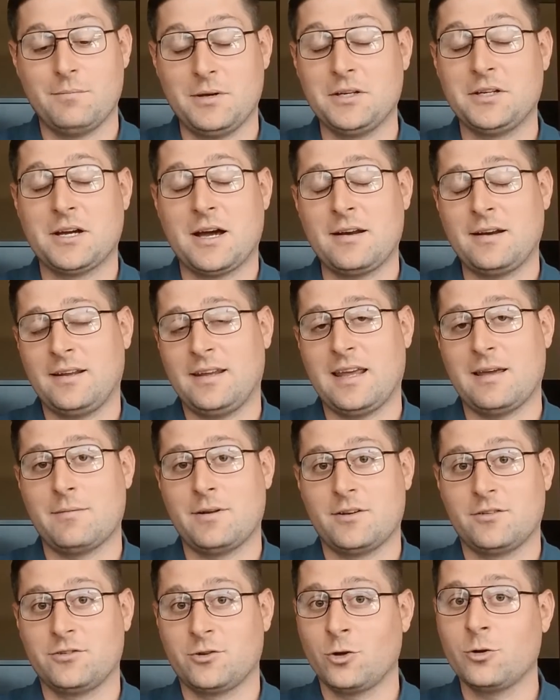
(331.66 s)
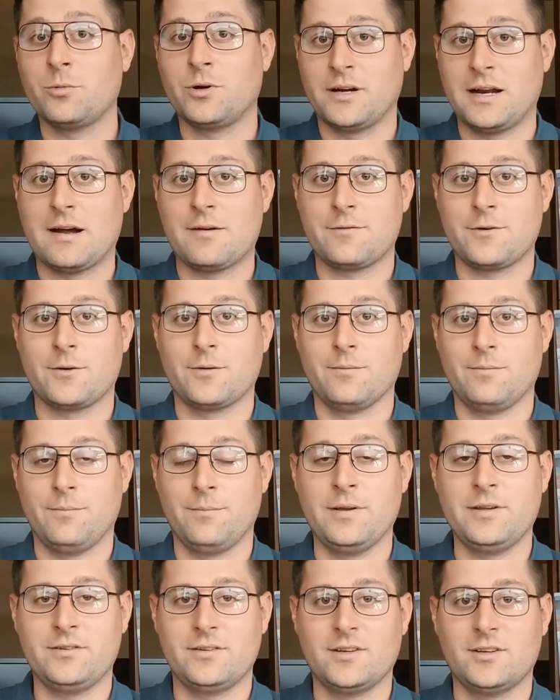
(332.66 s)
Mid-Continent came in and stole about half their
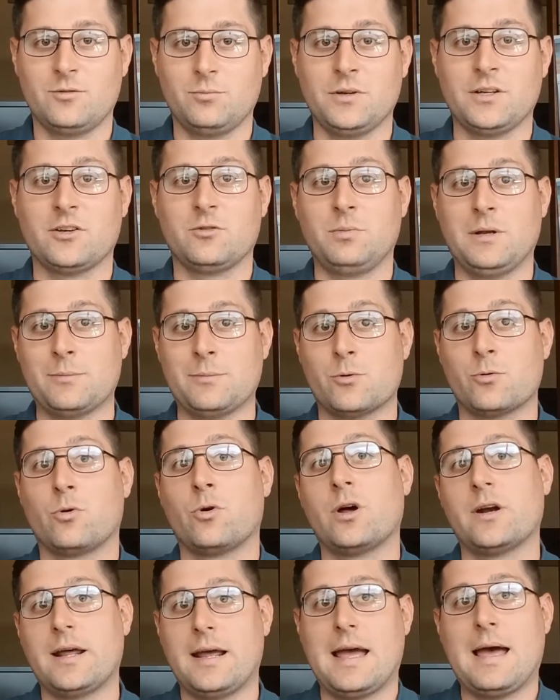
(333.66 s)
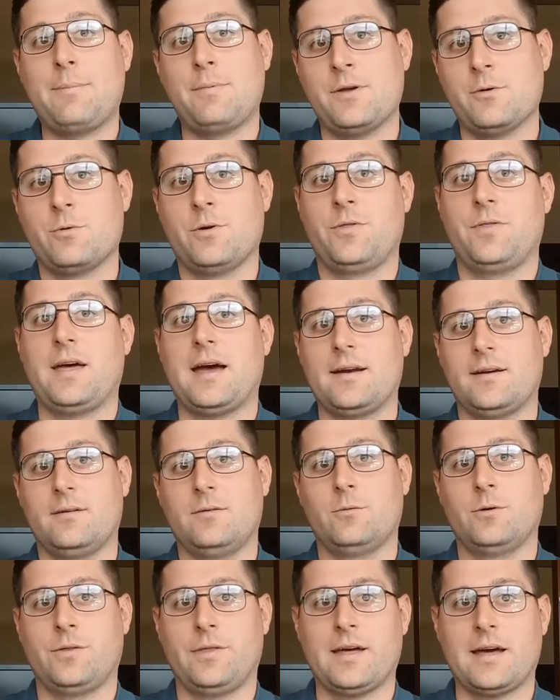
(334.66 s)
business because people were unhappy with
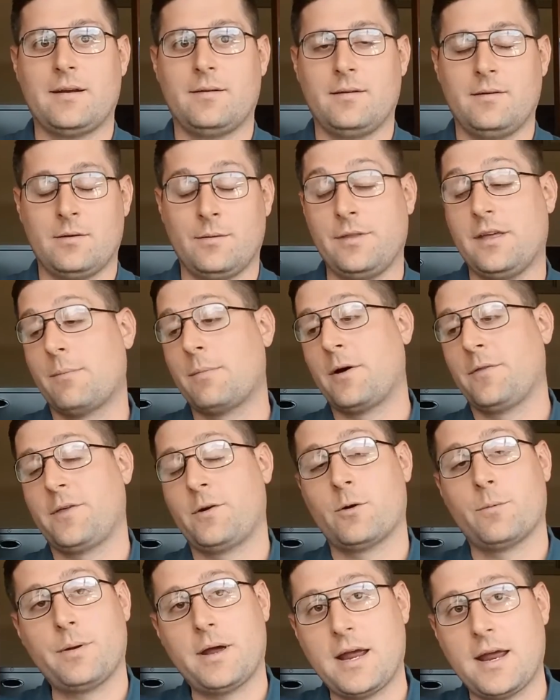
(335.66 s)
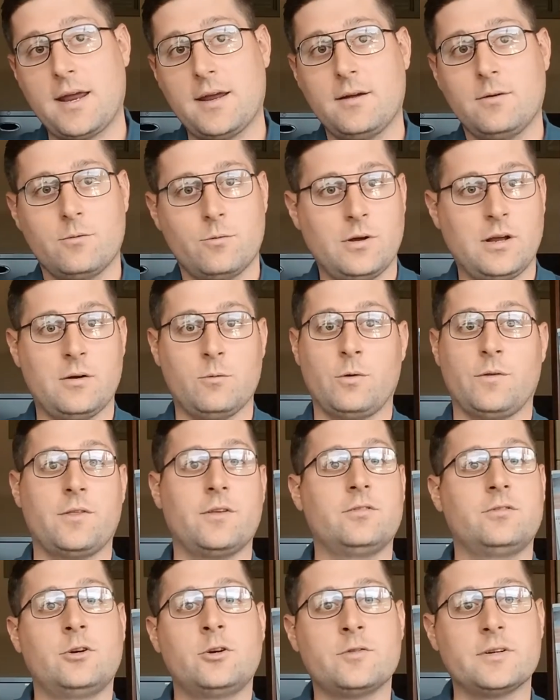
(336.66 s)
the amount they were paying and with
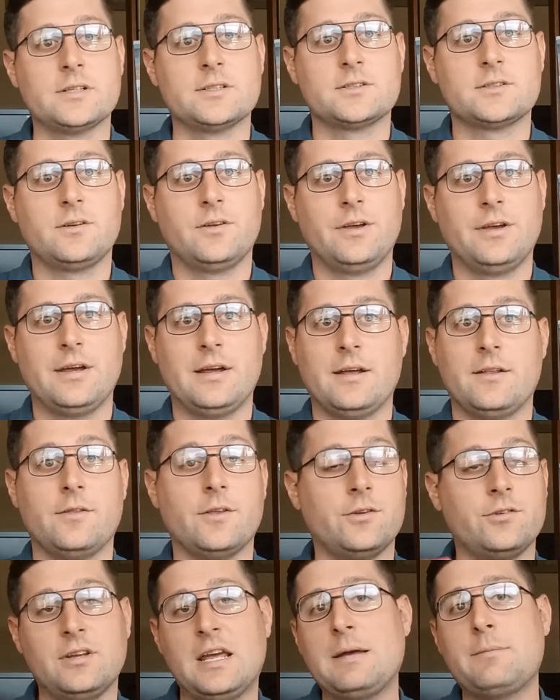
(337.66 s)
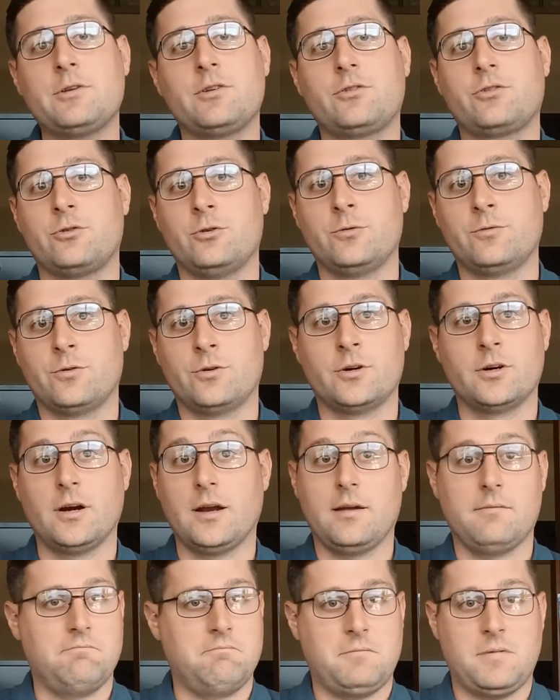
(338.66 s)
the service. The same is true
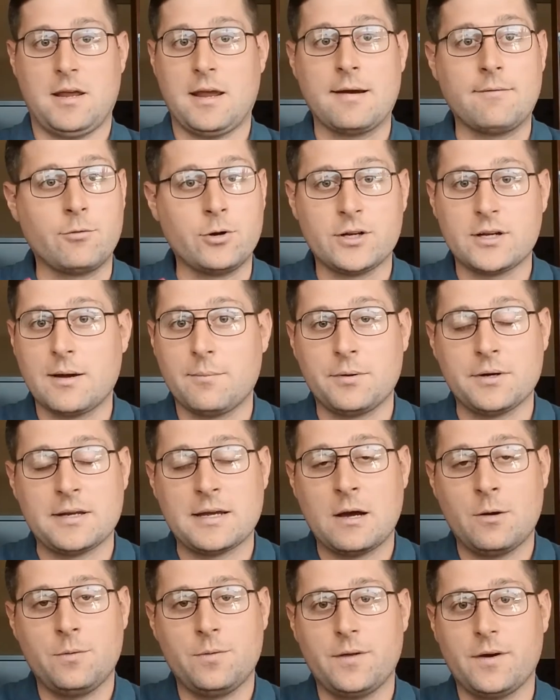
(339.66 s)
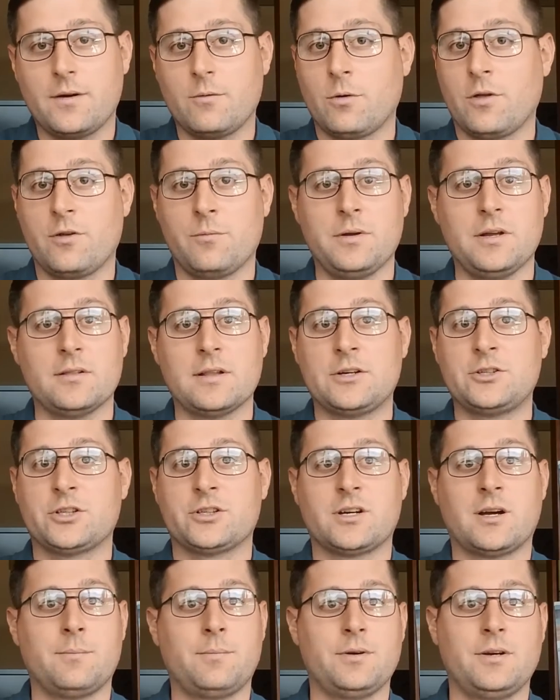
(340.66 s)
for every company out there, whether it be
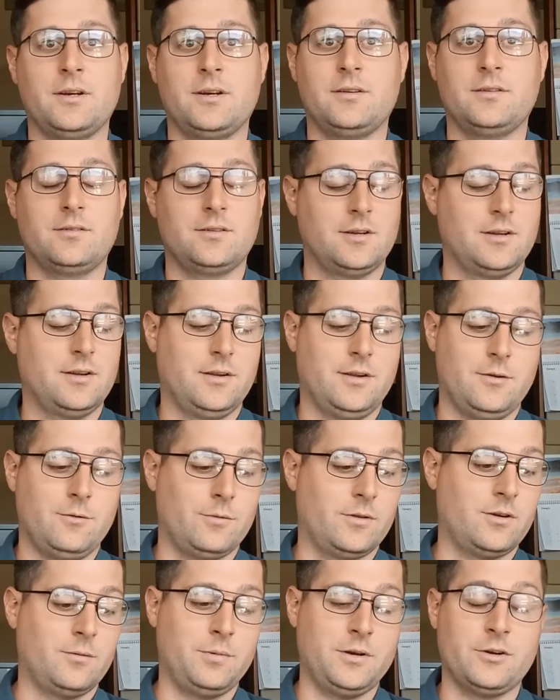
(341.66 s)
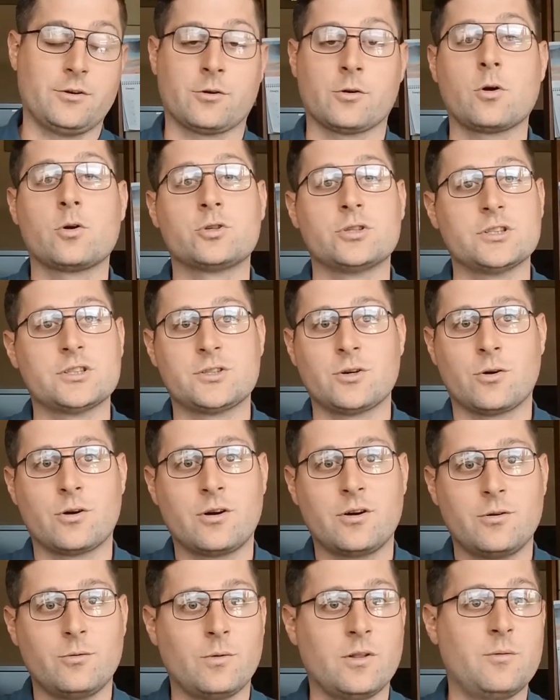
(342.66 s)
electric companies, whether it be your grocery
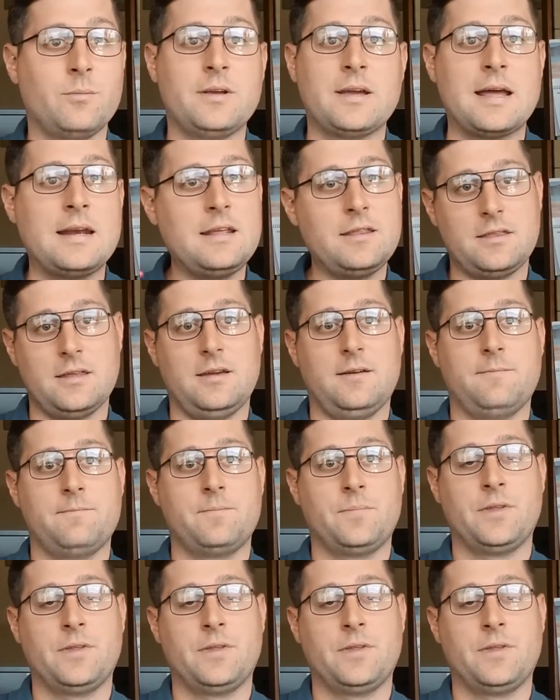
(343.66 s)
store, whether it be anything.